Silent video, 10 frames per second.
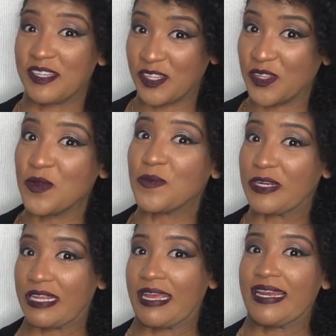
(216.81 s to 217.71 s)

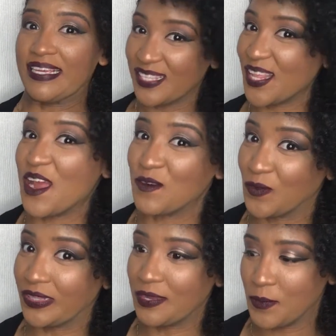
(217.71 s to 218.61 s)
super tiny. They are
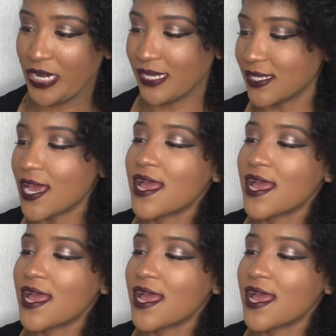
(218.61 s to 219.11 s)
really minis.